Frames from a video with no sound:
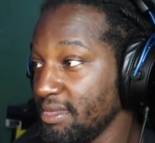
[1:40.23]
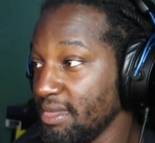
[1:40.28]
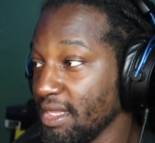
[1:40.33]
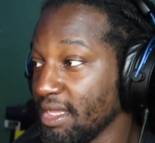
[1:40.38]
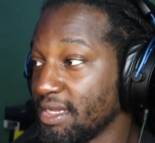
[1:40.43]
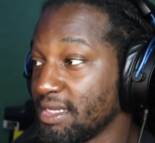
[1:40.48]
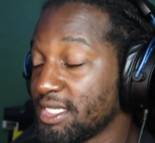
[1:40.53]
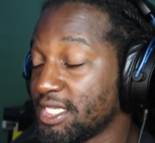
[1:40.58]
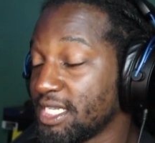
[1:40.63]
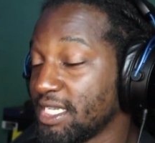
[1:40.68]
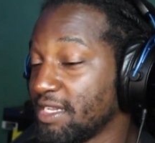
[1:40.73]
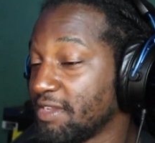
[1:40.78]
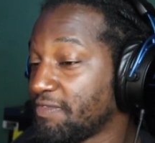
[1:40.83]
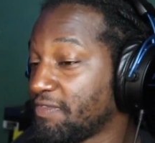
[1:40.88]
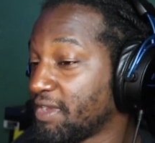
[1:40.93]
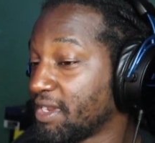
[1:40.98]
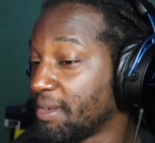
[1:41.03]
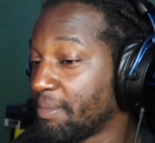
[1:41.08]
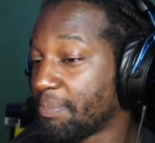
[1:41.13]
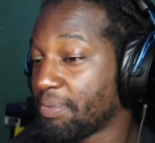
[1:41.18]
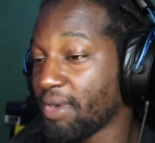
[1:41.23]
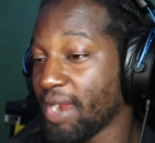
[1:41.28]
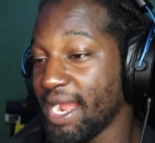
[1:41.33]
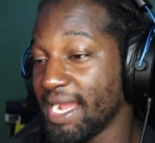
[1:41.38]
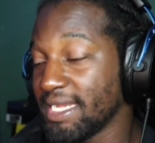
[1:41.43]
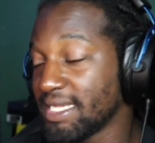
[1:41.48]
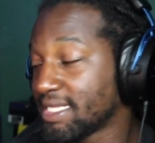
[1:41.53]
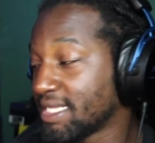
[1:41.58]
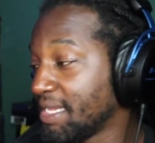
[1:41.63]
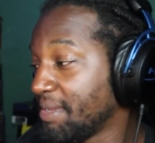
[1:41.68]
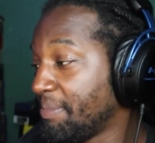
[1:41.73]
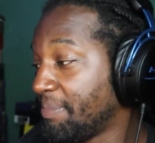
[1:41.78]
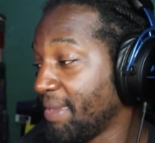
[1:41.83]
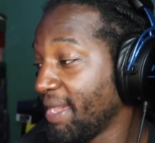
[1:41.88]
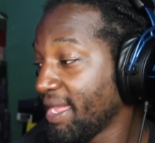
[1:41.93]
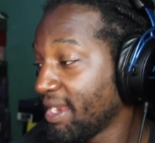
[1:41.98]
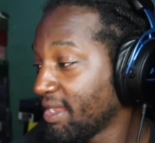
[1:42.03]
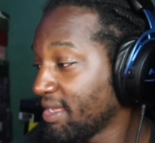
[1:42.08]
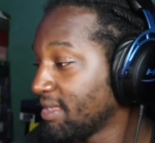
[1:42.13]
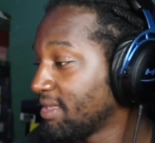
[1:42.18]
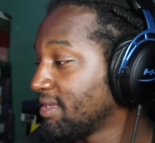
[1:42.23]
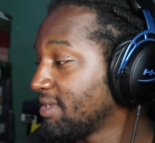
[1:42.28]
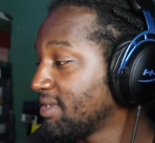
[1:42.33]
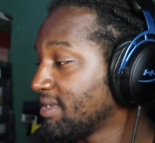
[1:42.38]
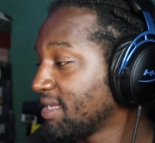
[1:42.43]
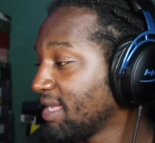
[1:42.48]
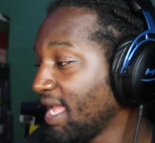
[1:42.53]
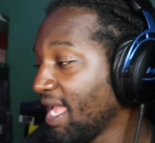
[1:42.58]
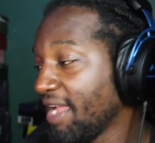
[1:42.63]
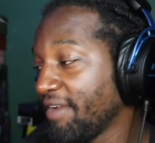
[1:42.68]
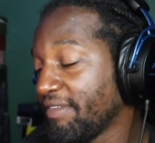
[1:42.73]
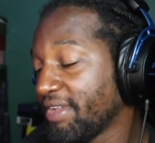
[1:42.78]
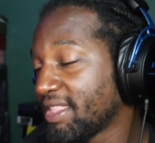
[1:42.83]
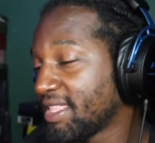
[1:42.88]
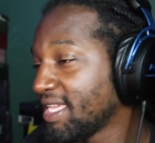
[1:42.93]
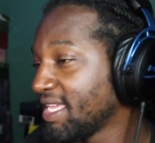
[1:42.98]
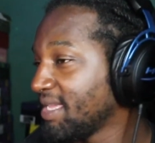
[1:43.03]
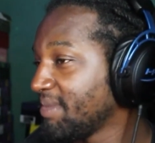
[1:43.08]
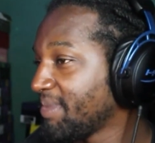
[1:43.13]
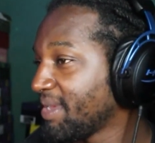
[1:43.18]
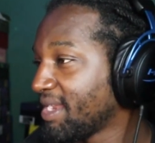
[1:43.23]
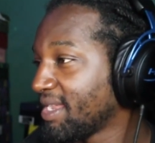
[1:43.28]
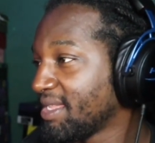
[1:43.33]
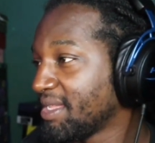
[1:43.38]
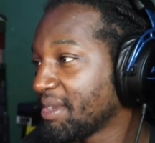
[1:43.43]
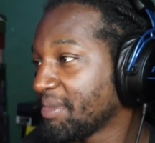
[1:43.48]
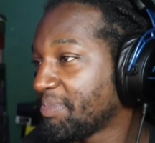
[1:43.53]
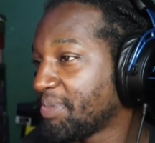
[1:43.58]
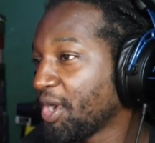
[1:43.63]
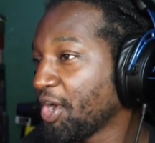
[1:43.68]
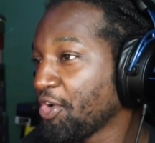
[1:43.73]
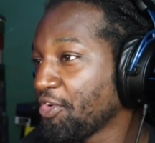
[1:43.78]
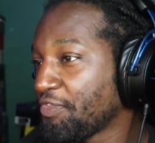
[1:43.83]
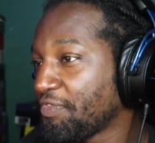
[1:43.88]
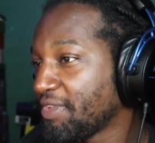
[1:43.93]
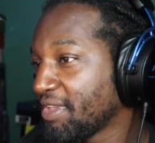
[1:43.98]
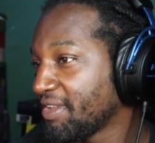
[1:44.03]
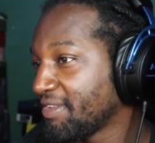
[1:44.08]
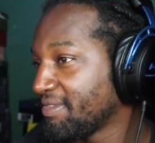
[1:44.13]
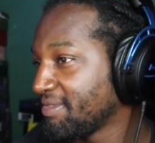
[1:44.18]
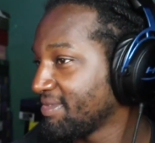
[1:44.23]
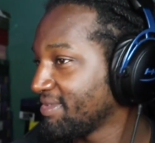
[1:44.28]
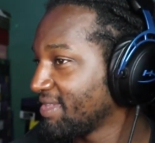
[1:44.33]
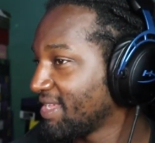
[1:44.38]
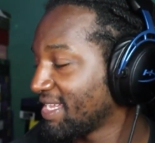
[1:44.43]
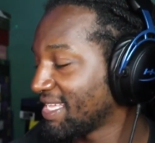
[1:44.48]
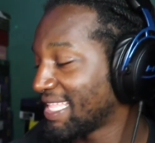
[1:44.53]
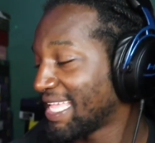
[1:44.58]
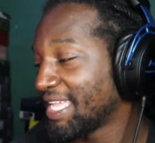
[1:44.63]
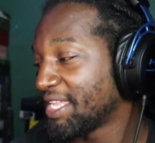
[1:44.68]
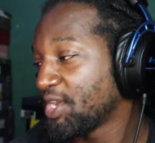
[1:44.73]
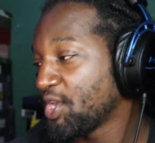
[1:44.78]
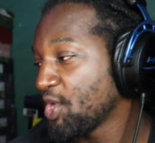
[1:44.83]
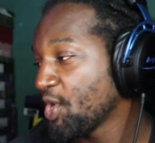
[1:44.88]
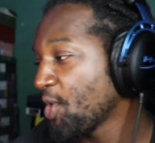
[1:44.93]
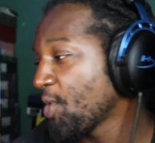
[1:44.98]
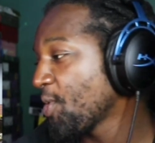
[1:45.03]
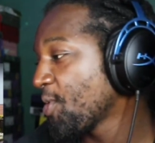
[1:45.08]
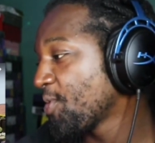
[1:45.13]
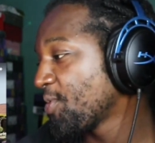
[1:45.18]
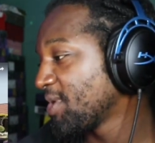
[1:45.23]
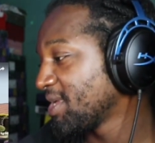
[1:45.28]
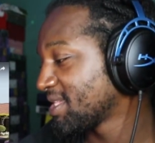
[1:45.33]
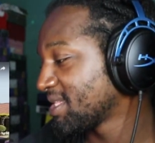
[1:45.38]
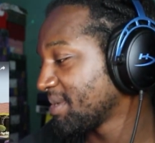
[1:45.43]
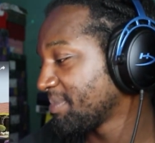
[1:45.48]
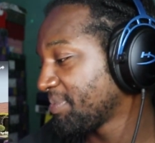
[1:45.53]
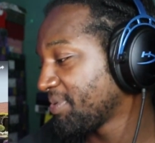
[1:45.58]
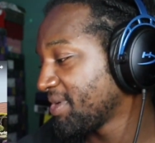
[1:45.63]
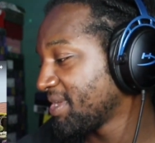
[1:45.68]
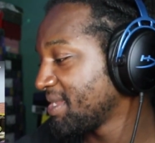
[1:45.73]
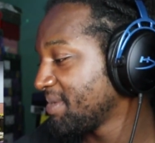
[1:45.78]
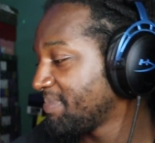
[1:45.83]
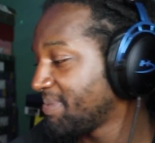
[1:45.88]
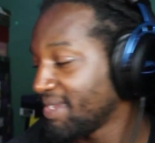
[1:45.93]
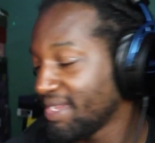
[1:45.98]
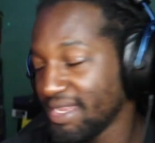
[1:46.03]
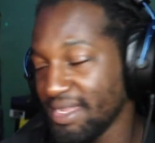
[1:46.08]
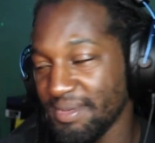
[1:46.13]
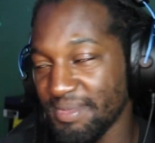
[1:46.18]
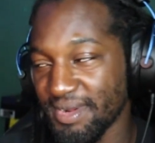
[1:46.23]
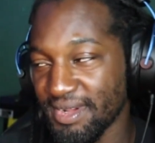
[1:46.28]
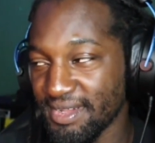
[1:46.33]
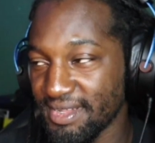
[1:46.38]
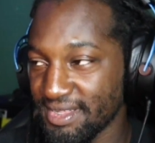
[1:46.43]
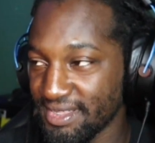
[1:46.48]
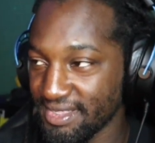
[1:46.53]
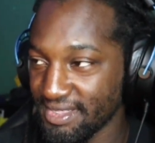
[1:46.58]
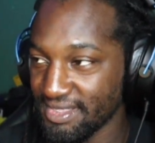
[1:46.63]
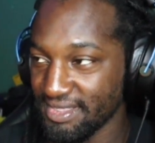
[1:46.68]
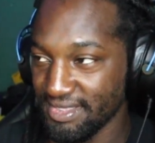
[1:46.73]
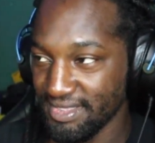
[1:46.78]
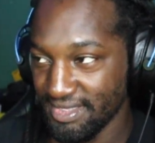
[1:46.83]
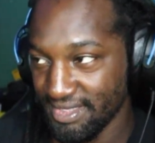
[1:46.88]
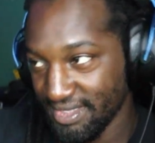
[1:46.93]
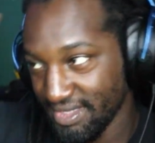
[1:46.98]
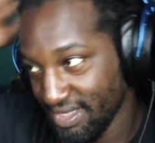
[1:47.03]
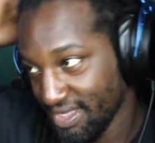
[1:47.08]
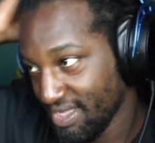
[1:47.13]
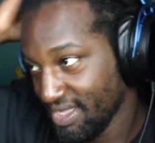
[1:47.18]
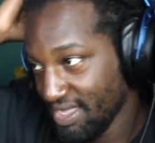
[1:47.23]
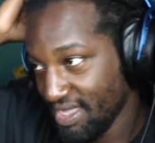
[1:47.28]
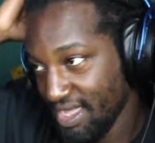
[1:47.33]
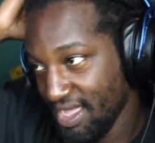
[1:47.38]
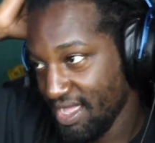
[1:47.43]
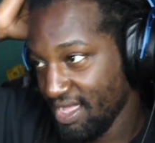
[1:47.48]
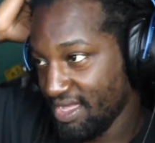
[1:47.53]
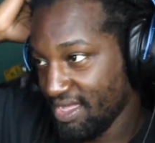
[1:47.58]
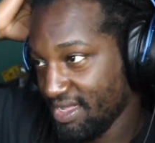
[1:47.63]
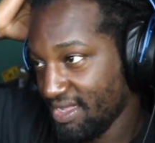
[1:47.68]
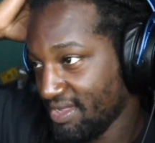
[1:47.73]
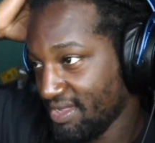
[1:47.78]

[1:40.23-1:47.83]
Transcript: Shit, for the price, it better. Everything better look perfect. Cause I know it's a pretty penny, bro. See that life? Yo!